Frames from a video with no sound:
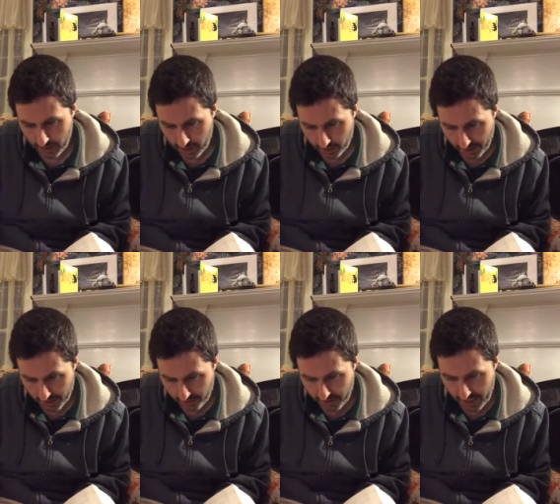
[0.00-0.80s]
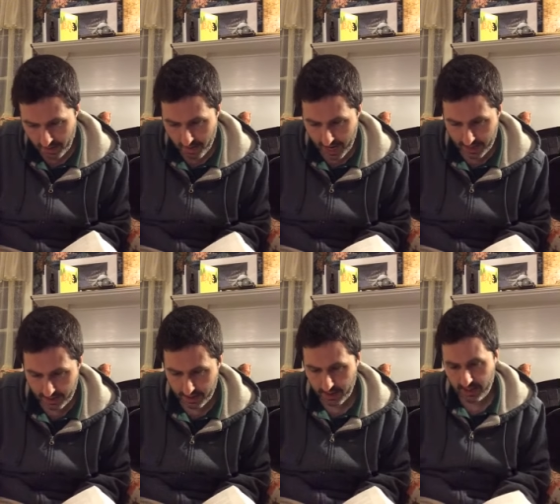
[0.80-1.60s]
The rest of the night
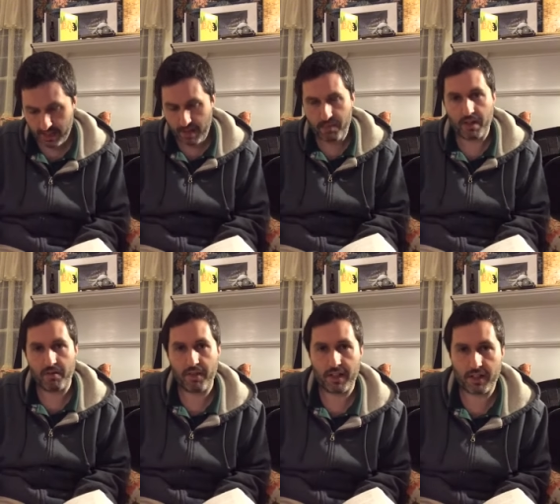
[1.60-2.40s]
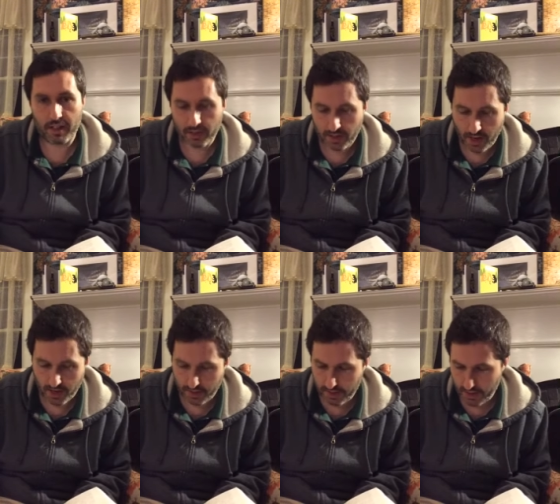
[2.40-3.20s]
passed. I slept in fits and
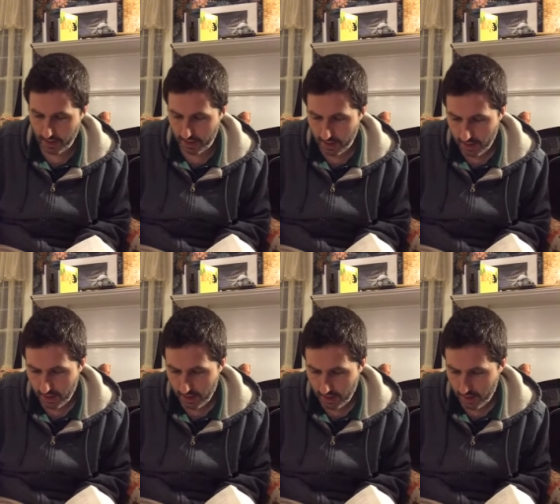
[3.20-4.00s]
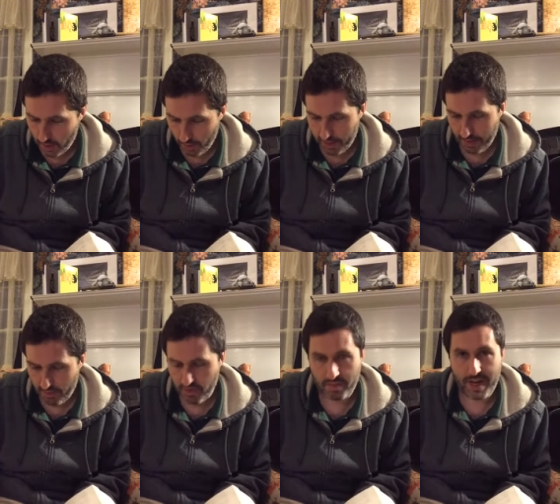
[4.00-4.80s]
starts and no
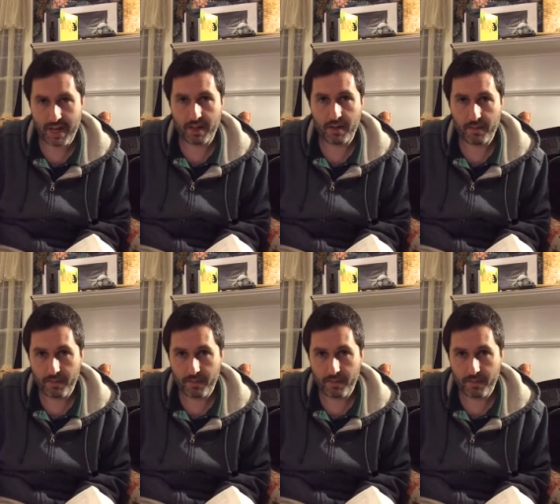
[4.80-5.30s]
attempt was made.